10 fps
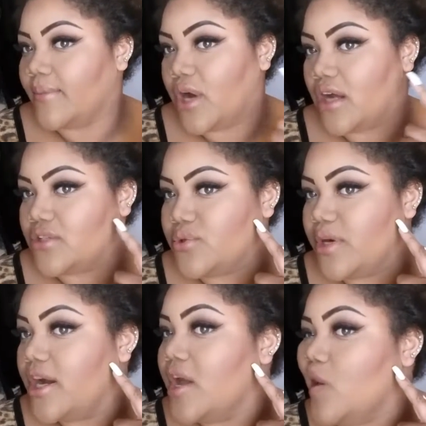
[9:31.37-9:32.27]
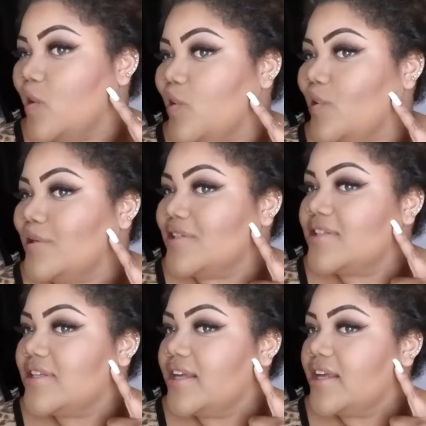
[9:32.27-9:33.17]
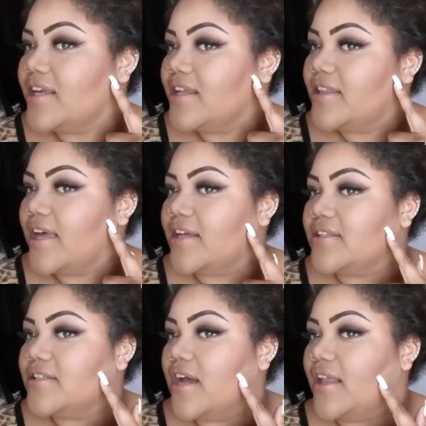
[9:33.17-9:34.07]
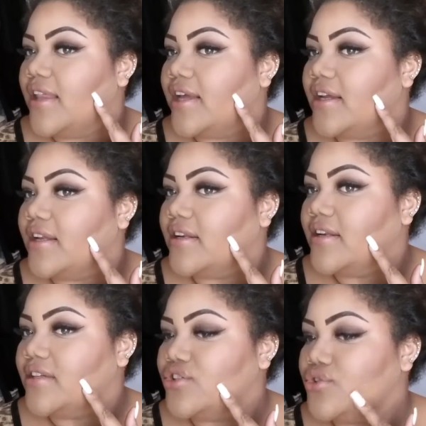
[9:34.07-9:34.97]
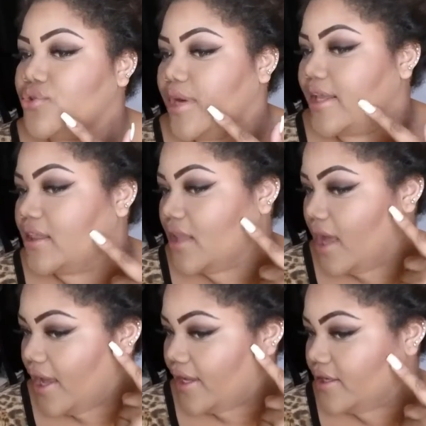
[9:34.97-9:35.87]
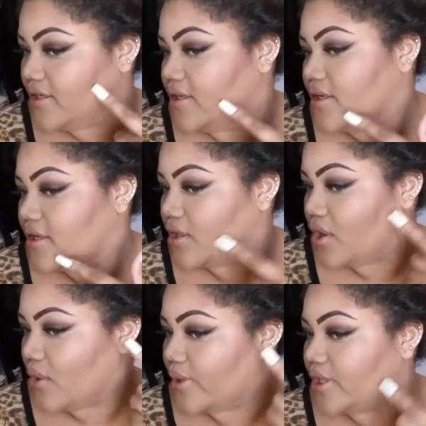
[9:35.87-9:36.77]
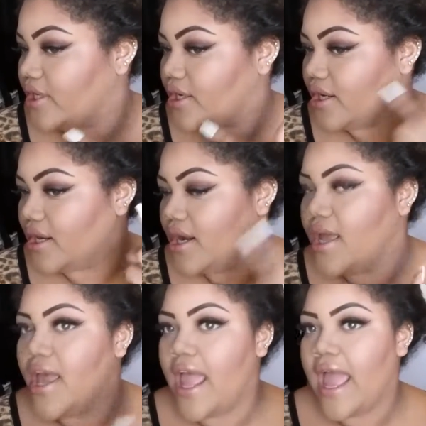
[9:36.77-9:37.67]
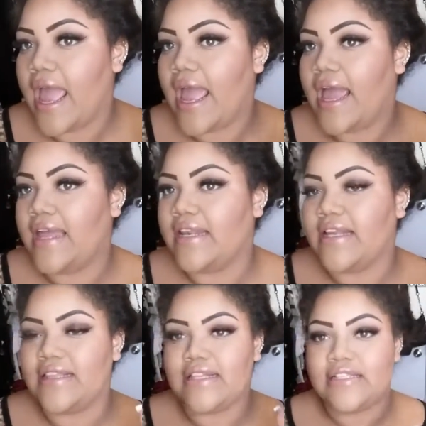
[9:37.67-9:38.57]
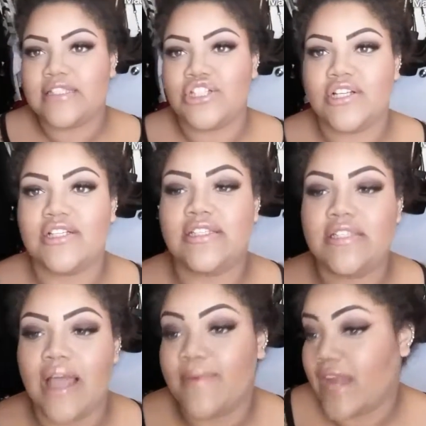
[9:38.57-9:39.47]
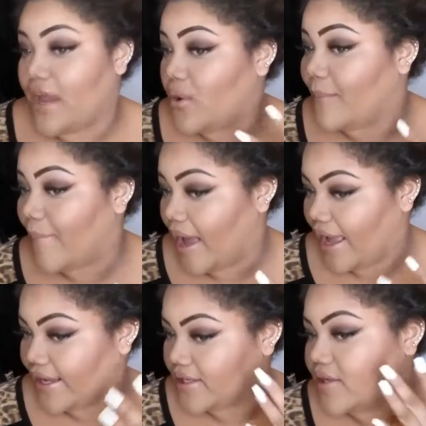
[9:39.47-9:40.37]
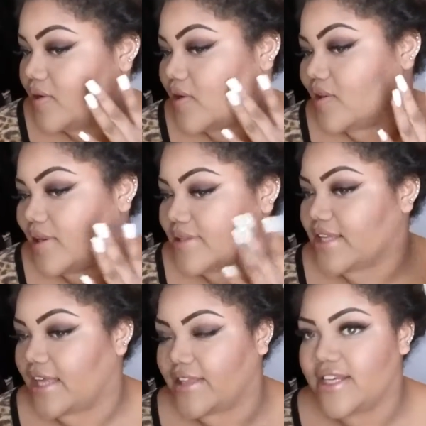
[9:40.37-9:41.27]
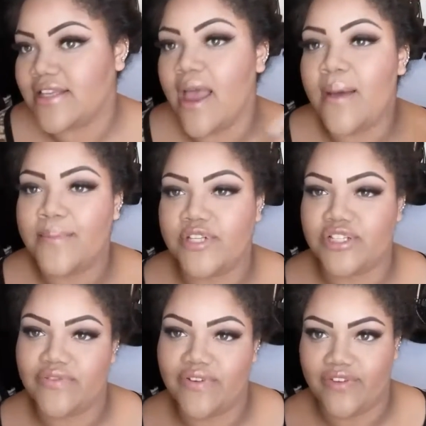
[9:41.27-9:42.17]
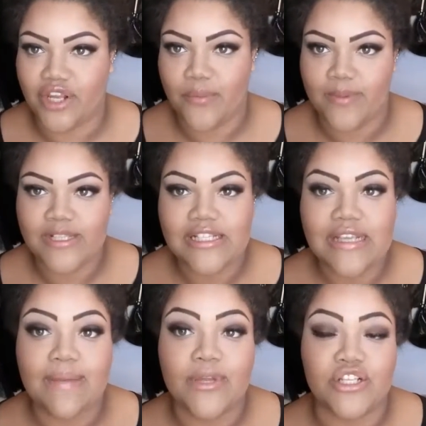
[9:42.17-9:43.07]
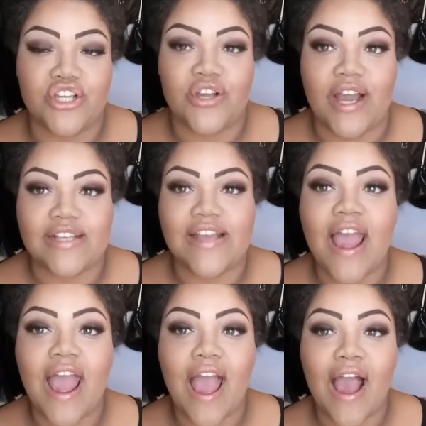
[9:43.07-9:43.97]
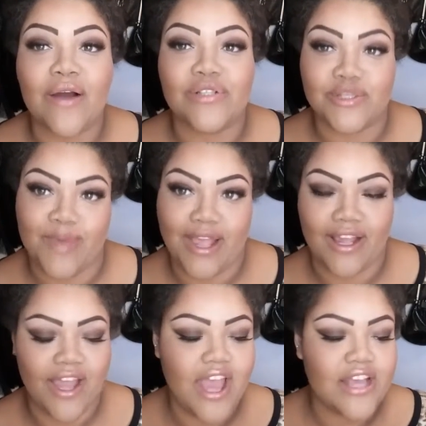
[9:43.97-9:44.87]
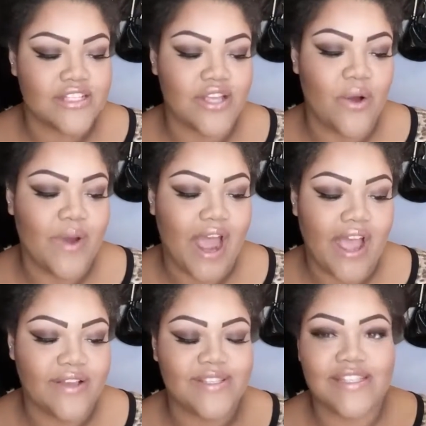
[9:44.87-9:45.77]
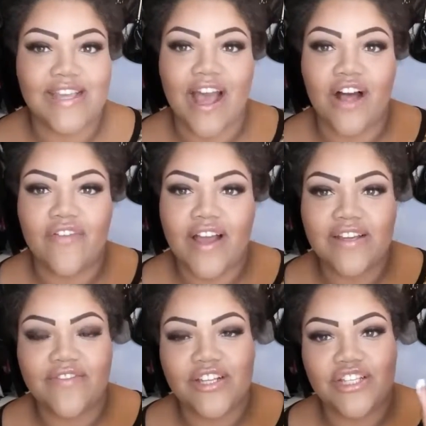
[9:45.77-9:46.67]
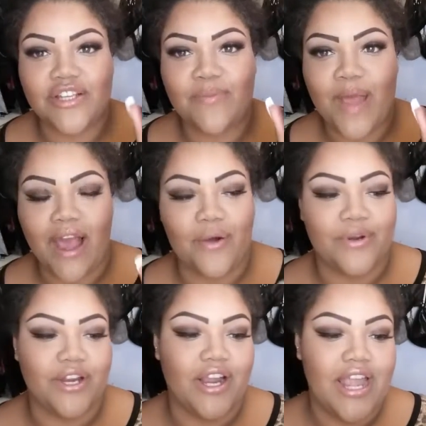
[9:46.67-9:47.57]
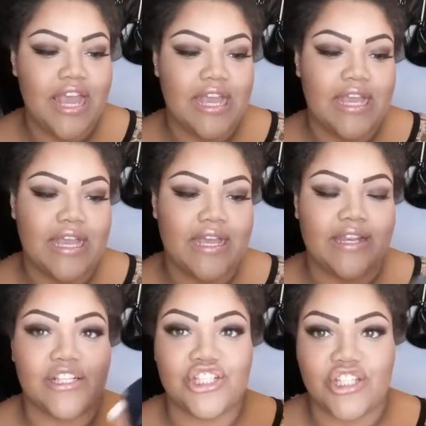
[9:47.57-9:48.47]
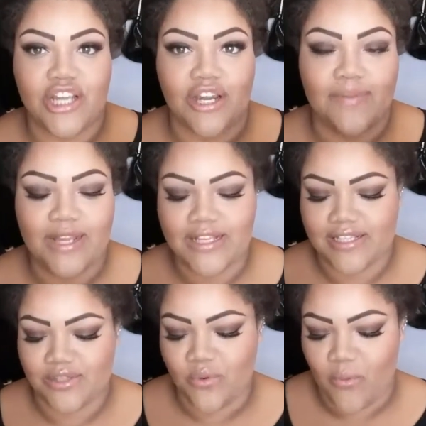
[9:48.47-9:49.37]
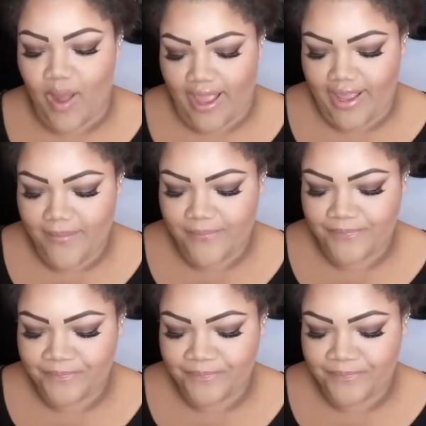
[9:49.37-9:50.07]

contour, you can see that it's not like a straight line going here, and this is just, I mean, I don't mind that it's like this, but just for video purposes I'm going to show you guys how to bake. So what I use is the e.l.f. High Definition powder in sheer because it's white.